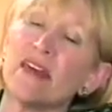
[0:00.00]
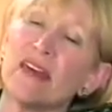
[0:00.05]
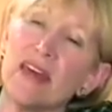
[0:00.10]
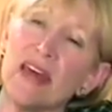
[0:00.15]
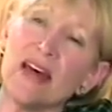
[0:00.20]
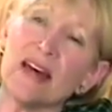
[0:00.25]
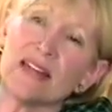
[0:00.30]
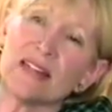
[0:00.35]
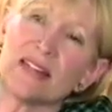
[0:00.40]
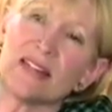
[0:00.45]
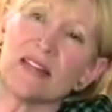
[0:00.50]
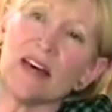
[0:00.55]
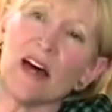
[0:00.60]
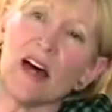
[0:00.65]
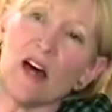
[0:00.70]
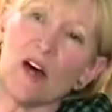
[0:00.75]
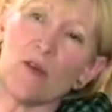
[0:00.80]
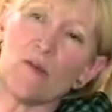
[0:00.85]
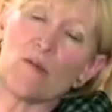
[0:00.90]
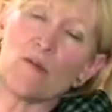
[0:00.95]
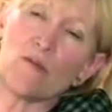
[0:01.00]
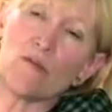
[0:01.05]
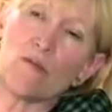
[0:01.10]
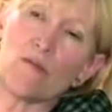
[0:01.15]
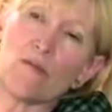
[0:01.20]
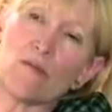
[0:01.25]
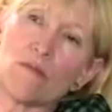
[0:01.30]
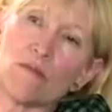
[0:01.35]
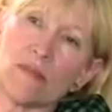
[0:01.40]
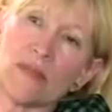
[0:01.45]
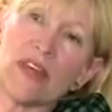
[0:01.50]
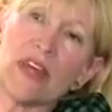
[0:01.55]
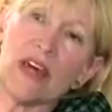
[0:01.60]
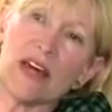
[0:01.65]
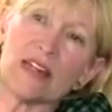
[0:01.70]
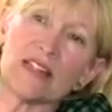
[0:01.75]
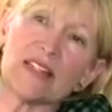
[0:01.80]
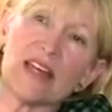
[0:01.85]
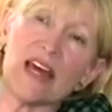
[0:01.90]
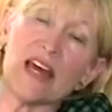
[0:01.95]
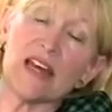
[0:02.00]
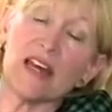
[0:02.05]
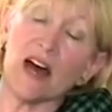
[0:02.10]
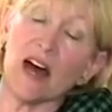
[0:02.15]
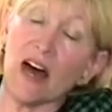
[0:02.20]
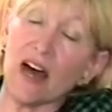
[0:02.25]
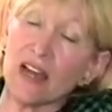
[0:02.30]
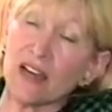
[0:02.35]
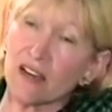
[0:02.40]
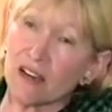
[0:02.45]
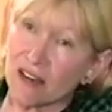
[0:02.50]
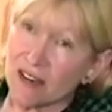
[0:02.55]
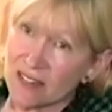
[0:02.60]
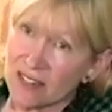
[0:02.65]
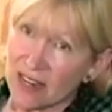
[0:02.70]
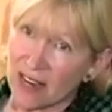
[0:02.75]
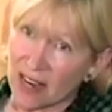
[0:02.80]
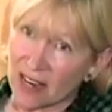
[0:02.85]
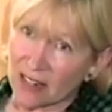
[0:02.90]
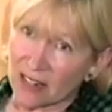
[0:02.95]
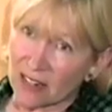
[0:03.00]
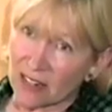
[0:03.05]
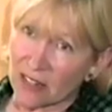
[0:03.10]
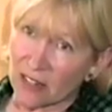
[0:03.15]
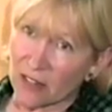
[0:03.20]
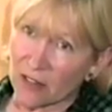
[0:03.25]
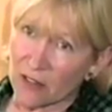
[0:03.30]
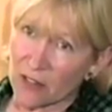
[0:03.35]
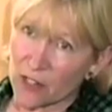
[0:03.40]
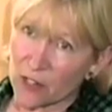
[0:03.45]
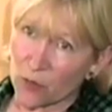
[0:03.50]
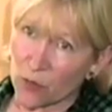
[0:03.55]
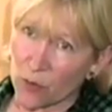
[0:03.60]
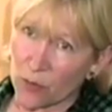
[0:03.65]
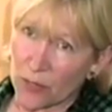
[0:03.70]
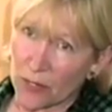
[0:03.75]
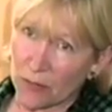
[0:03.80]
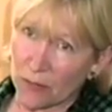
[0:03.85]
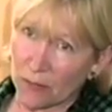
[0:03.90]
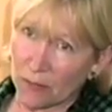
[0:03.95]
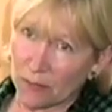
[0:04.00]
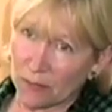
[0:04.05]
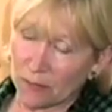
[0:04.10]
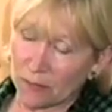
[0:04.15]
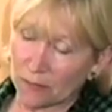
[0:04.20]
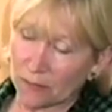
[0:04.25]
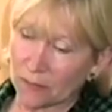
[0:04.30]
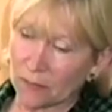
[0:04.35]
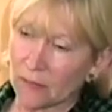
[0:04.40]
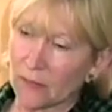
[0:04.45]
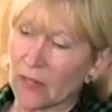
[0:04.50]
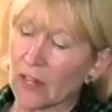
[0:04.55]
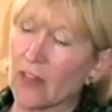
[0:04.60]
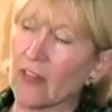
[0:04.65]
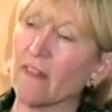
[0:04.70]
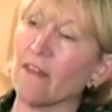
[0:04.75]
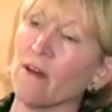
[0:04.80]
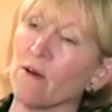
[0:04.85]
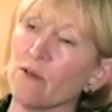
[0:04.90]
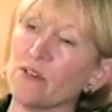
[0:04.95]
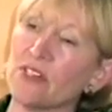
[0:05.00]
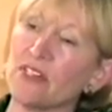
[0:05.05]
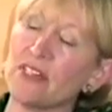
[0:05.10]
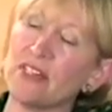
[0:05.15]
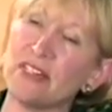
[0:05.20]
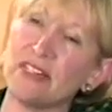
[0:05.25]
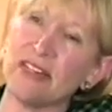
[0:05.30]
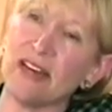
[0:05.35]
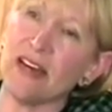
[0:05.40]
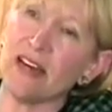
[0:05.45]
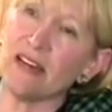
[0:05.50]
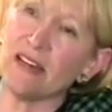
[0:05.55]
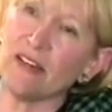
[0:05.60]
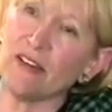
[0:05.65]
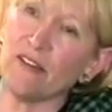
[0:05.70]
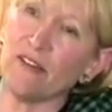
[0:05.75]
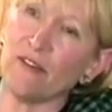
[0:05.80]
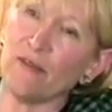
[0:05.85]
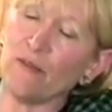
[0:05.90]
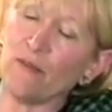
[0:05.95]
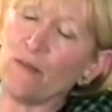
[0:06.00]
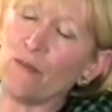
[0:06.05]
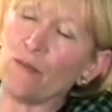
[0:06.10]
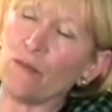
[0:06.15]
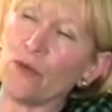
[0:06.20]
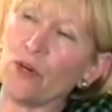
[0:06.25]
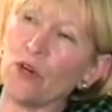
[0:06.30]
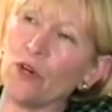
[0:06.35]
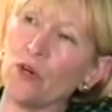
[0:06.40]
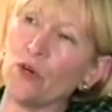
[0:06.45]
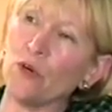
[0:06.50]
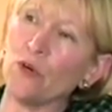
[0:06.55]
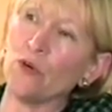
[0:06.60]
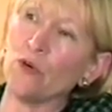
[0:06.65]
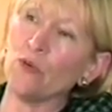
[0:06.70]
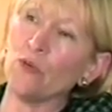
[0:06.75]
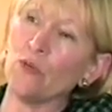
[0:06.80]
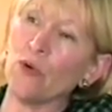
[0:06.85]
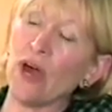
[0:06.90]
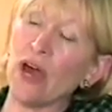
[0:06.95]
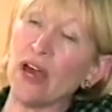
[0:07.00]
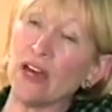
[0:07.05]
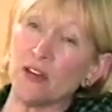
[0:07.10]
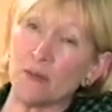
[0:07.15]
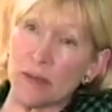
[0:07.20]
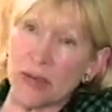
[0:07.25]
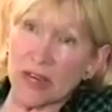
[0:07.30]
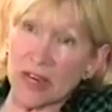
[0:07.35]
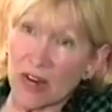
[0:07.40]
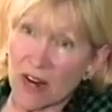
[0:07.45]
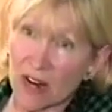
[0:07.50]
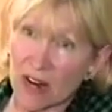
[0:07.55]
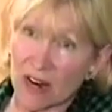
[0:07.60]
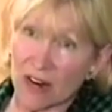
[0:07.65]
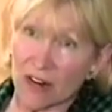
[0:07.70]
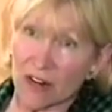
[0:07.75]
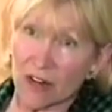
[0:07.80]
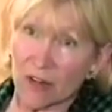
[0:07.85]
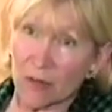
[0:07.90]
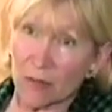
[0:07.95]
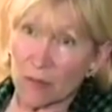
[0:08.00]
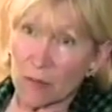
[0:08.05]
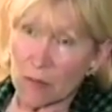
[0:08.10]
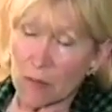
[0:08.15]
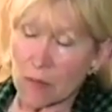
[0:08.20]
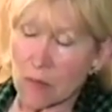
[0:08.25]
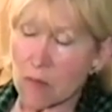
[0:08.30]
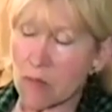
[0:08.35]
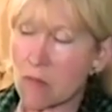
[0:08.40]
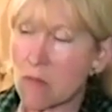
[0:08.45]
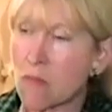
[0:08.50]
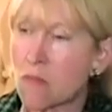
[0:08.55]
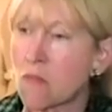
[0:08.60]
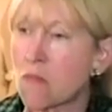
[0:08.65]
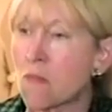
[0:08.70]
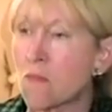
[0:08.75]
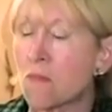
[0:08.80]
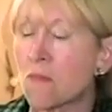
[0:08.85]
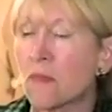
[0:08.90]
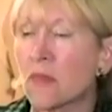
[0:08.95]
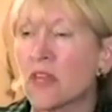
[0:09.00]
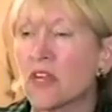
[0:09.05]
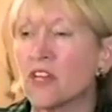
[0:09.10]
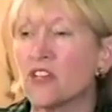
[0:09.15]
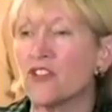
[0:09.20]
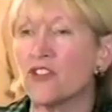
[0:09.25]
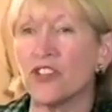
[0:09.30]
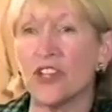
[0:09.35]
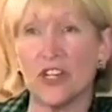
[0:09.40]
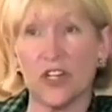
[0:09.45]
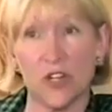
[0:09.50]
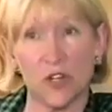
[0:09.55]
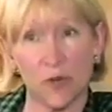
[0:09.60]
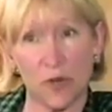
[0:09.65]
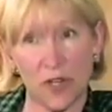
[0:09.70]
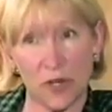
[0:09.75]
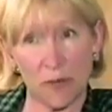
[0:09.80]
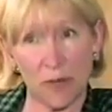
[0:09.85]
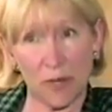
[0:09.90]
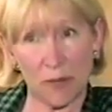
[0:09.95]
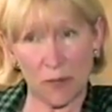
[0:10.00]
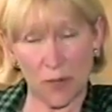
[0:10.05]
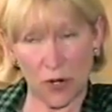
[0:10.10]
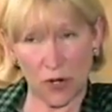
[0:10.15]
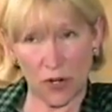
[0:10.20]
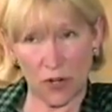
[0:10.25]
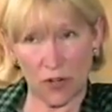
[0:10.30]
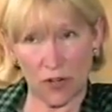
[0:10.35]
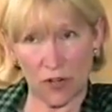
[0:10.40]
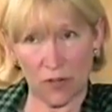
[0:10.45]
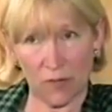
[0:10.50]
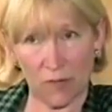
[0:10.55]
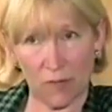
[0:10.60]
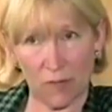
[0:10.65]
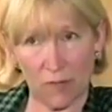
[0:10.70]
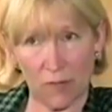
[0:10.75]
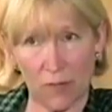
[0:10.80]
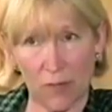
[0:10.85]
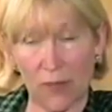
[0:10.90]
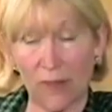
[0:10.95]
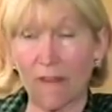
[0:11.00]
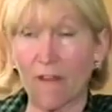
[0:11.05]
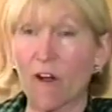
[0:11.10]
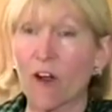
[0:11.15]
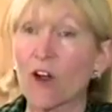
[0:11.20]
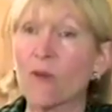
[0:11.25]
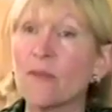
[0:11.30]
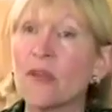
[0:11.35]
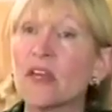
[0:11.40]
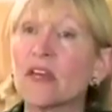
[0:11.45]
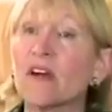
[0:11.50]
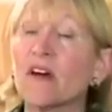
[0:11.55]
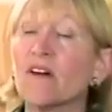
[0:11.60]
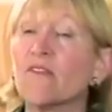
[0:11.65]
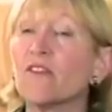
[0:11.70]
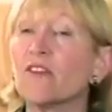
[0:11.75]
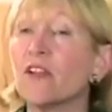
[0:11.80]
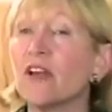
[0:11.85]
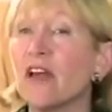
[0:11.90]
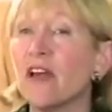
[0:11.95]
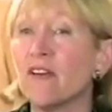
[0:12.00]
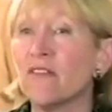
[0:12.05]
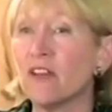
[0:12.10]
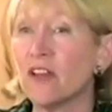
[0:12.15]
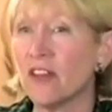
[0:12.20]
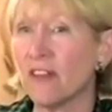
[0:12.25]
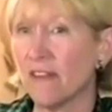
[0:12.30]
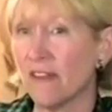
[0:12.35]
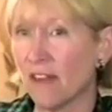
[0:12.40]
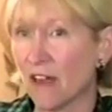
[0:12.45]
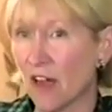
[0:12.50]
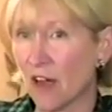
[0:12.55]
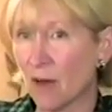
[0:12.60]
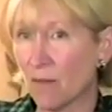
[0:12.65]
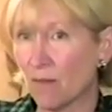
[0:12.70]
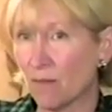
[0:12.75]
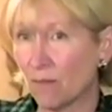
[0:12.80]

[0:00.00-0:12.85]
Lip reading: Yes, yes, and I contacted this woman. There was a detective who had to be hired. She knew he'd been murdered. The Army covered everything up.